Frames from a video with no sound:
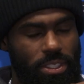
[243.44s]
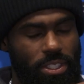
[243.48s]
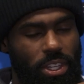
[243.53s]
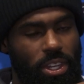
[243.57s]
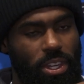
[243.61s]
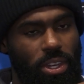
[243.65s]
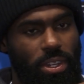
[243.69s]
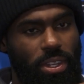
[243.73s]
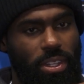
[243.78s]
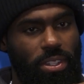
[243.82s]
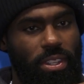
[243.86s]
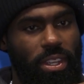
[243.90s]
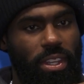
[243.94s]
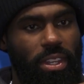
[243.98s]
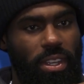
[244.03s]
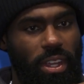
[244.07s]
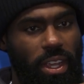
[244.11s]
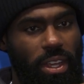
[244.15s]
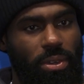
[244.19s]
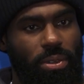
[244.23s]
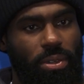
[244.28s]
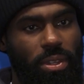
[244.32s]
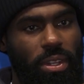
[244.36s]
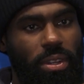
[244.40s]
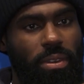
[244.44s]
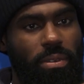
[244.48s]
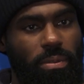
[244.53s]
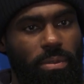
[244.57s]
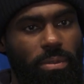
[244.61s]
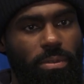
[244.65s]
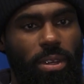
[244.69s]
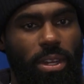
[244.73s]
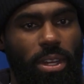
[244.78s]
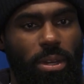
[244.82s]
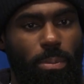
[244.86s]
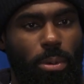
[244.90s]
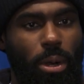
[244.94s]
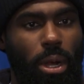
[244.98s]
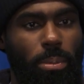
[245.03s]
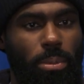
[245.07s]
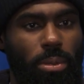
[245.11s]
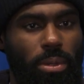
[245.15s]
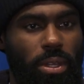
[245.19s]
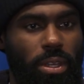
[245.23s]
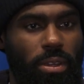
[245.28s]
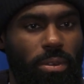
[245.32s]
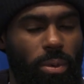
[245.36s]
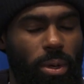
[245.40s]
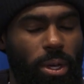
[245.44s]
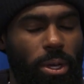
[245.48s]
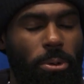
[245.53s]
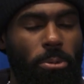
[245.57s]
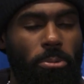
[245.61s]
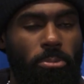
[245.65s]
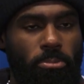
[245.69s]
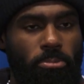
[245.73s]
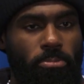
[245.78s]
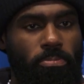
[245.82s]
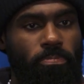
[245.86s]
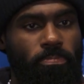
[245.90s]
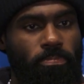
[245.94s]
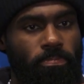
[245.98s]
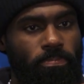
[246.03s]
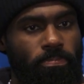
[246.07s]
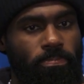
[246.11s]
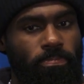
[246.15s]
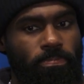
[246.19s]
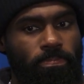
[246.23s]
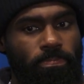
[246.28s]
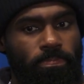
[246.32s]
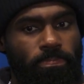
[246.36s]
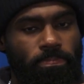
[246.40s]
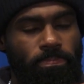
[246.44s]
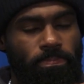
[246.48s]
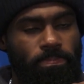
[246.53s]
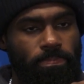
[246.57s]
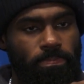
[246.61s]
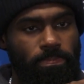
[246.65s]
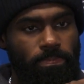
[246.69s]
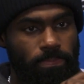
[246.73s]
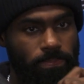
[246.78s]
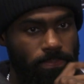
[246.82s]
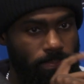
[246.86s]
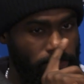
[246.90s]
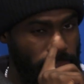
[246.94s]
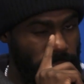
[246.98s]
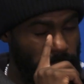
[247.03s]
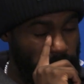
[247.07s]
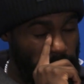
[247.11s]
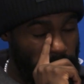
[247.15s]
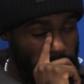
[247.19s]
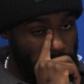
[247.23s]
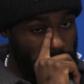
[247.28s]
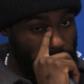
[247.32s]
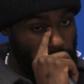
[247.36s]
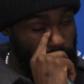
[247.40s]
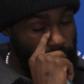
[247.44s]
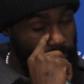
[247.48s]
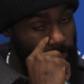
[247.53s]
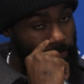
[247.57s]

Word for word: security handled it very properly and well. Well, um, you mentioned it